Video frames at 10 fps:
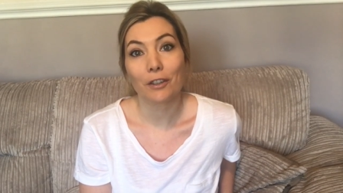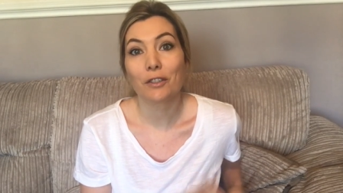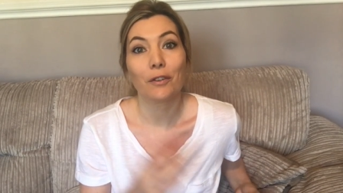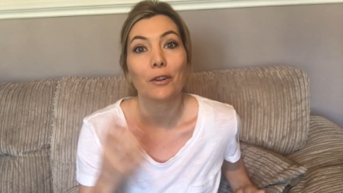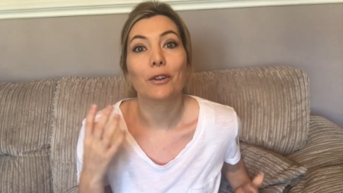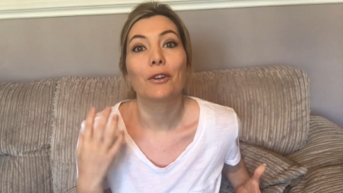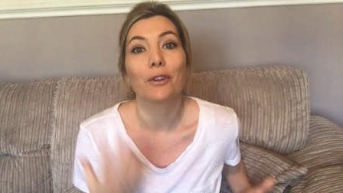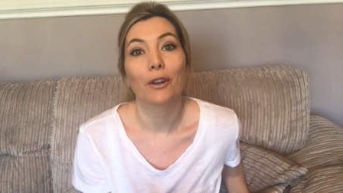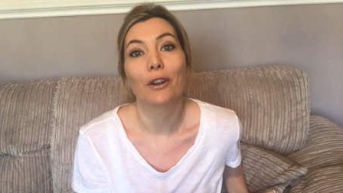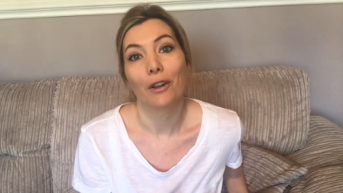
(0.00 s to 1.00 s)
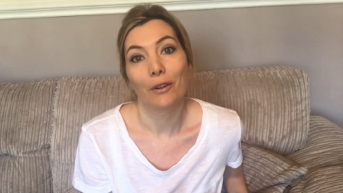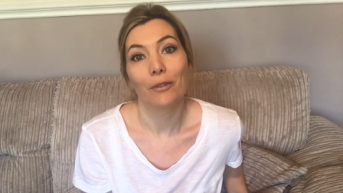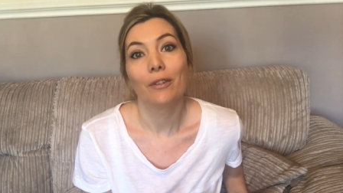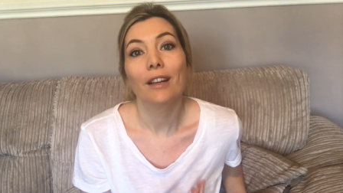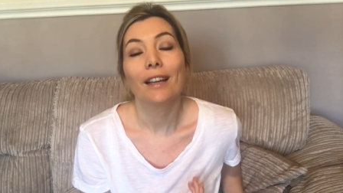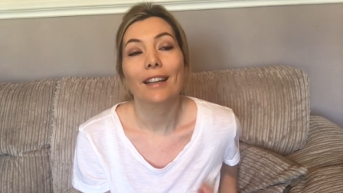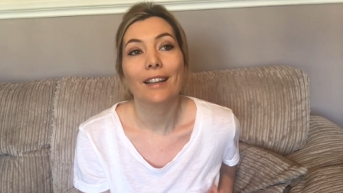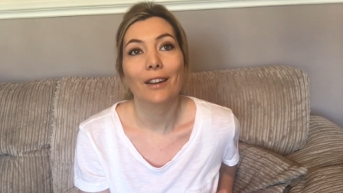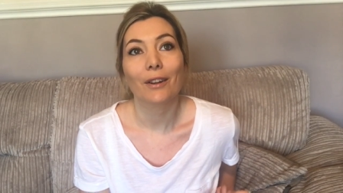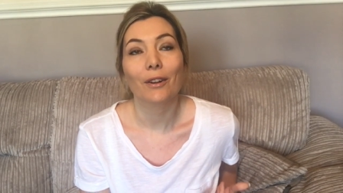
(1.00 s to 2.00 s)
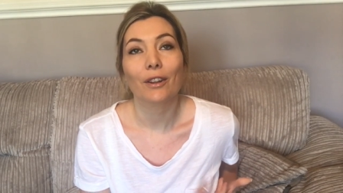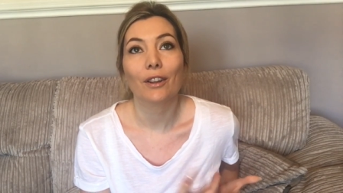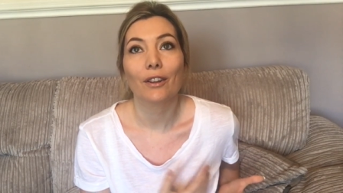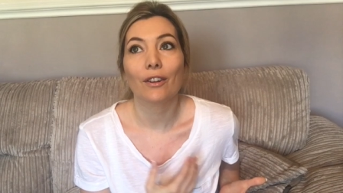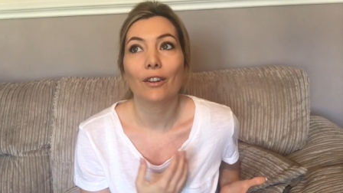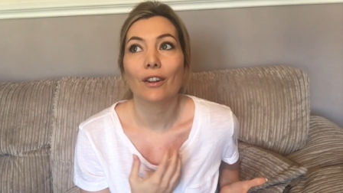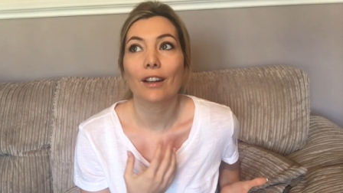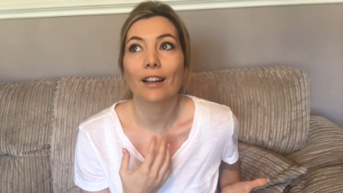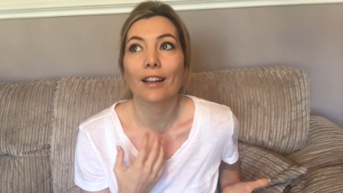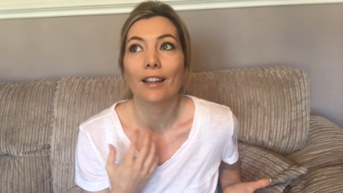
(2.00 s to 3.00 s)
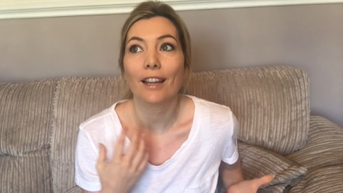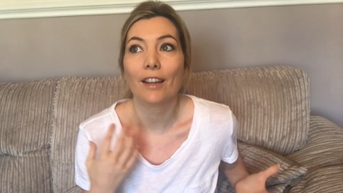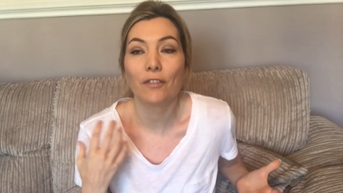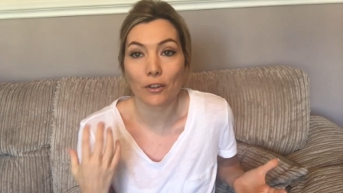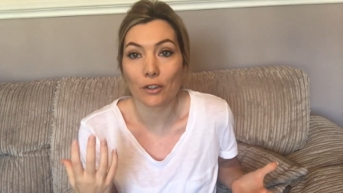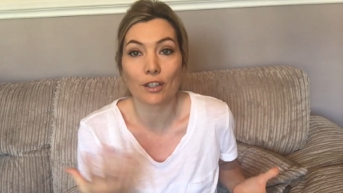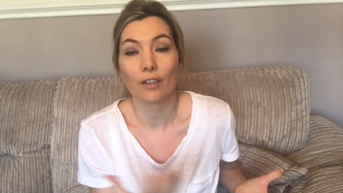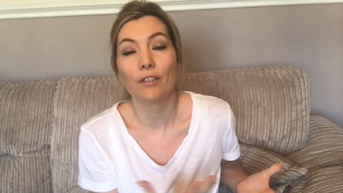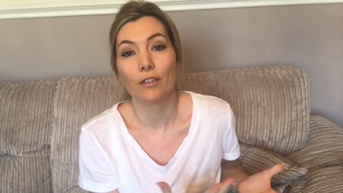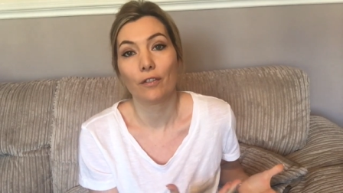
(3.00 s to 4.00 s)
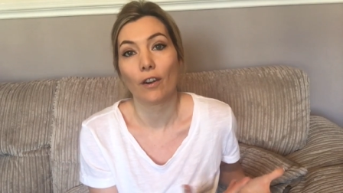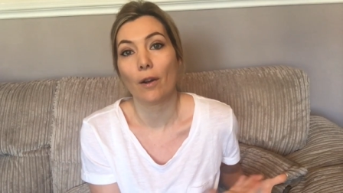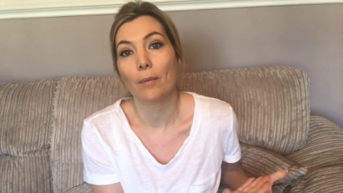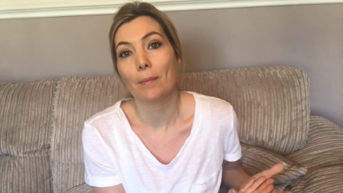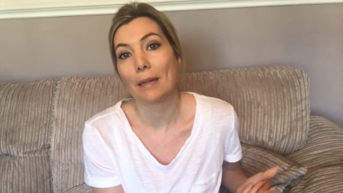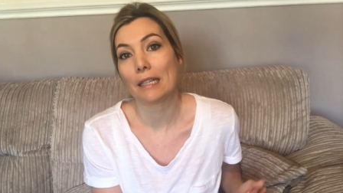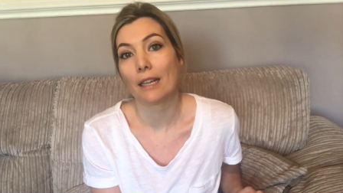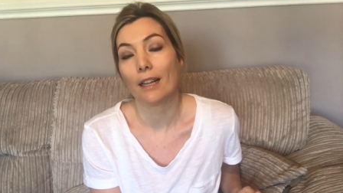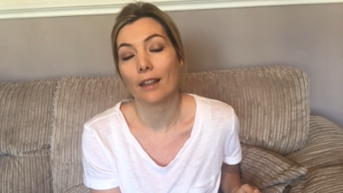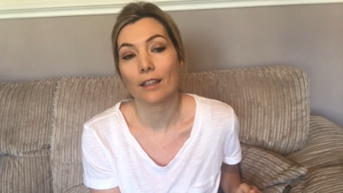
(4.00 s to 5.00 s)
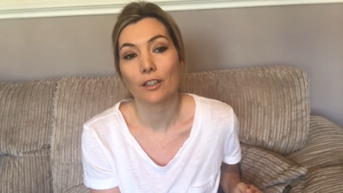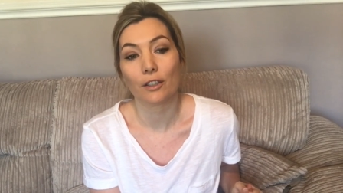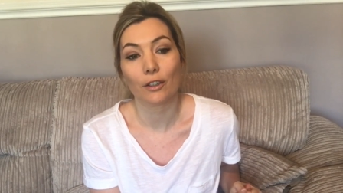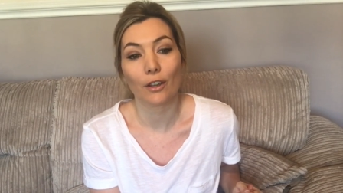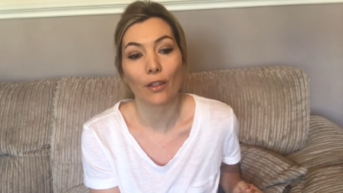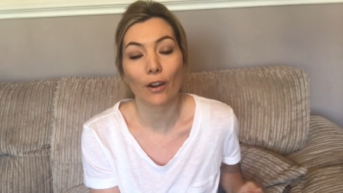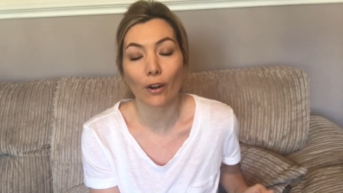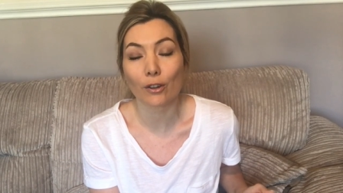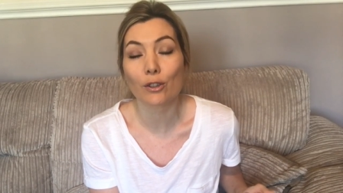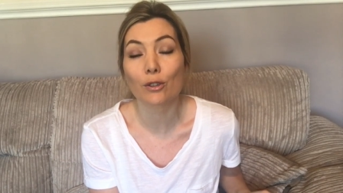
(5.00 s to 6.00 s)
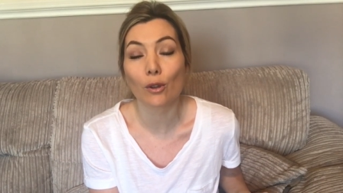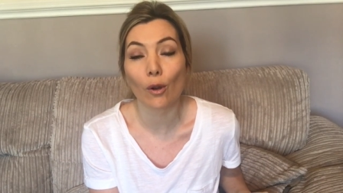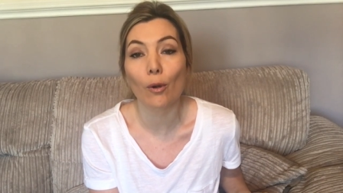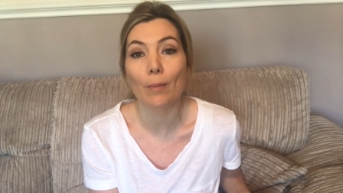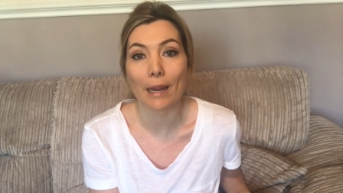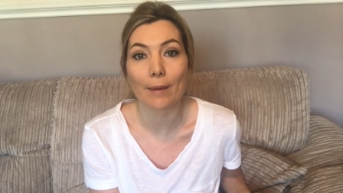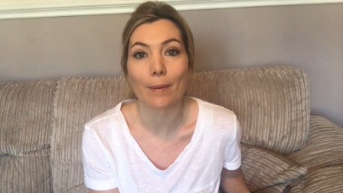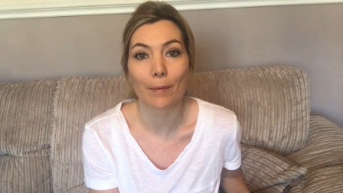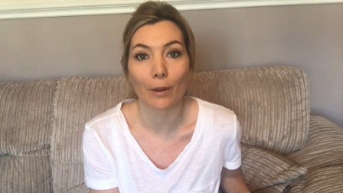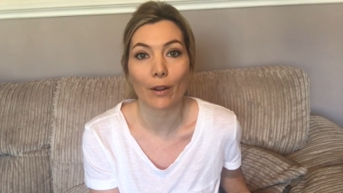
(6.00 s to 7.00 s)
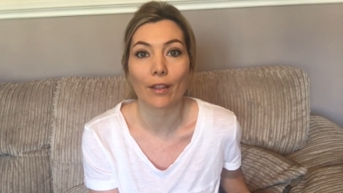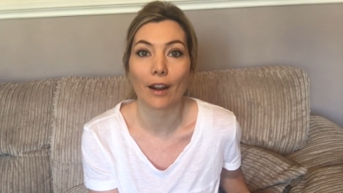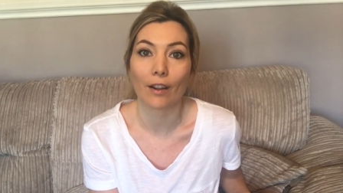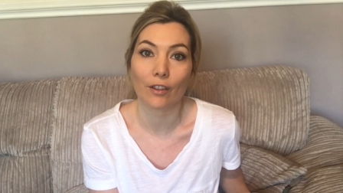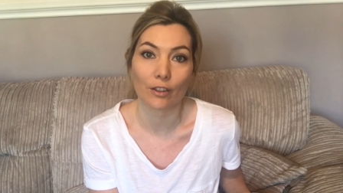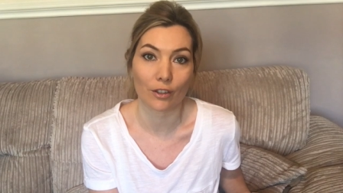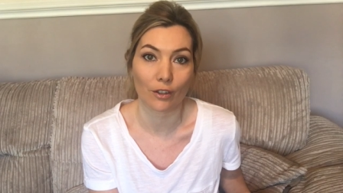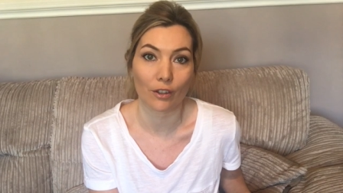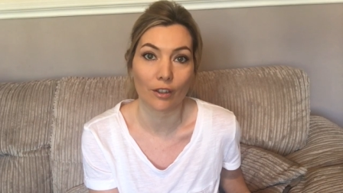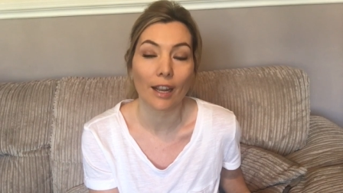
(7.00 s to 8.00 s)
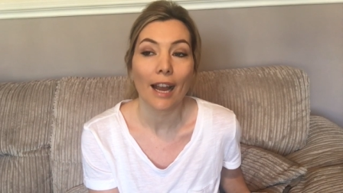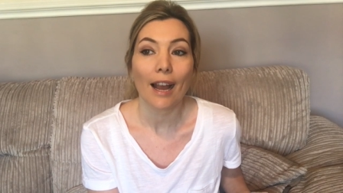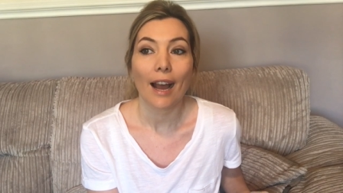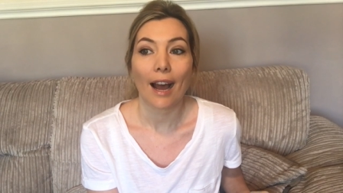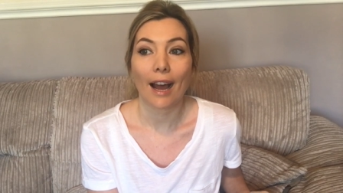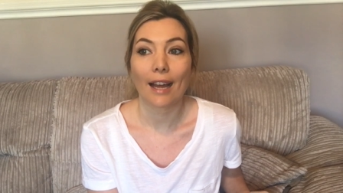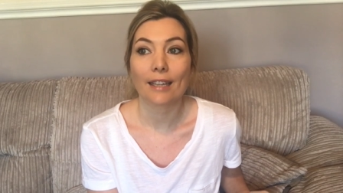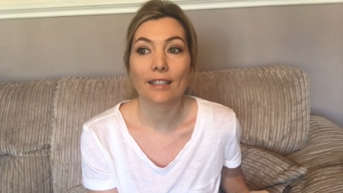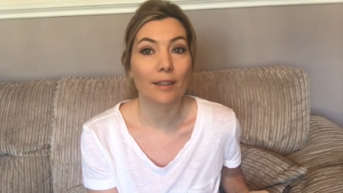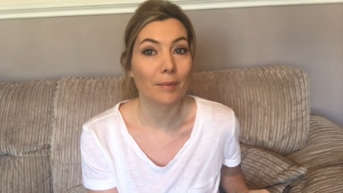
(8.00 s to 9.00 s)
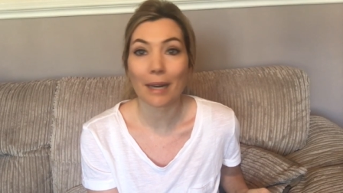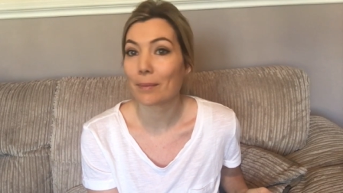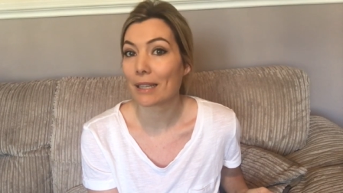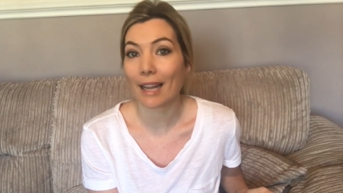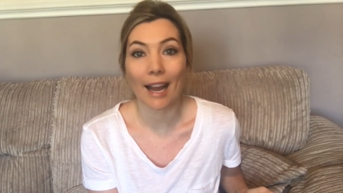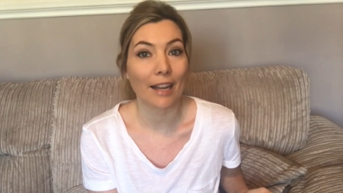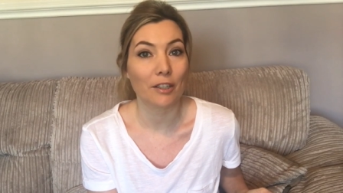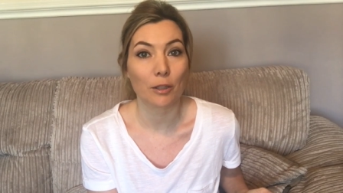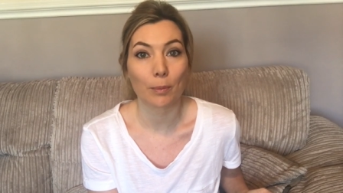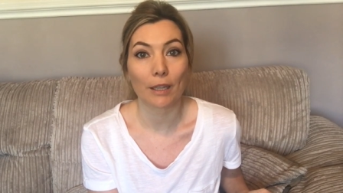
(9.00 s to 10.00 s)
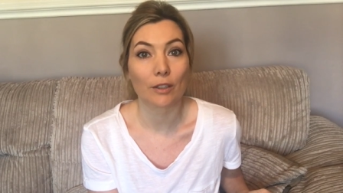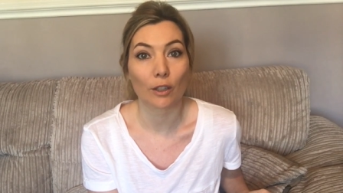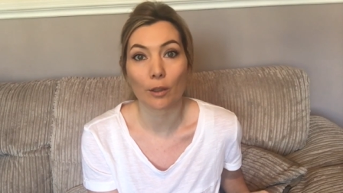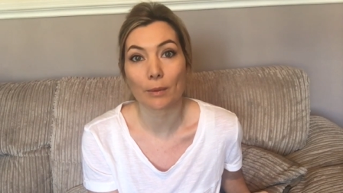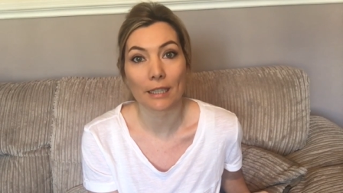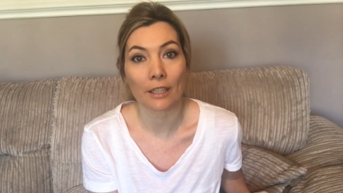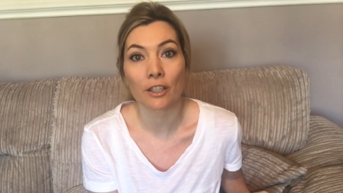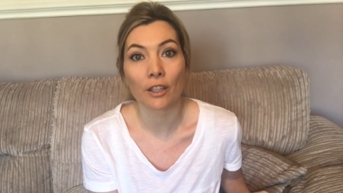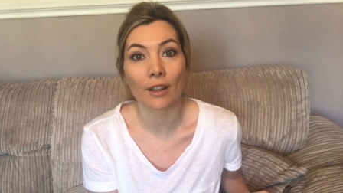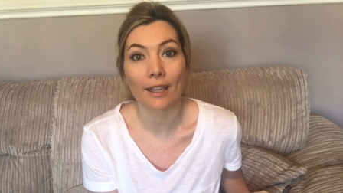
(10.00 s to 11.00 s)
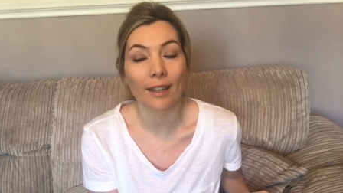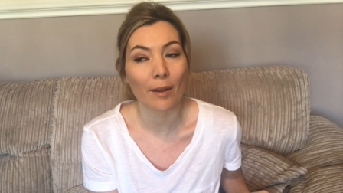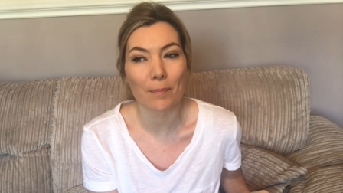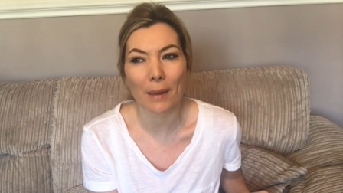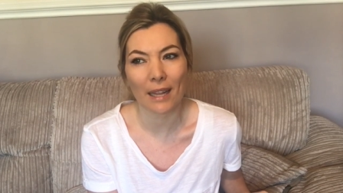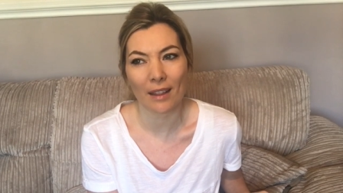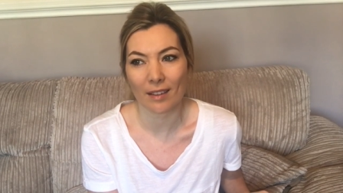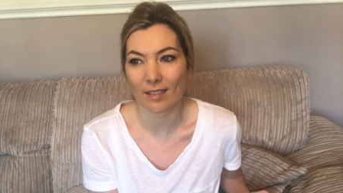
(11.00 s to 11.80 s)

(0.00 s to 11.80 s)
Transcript: first of all, you're not alone. You know, if you suffer from a mental health issue, there are so many people out there that do. And sometimes it can just be a circumstantial thing. It can be that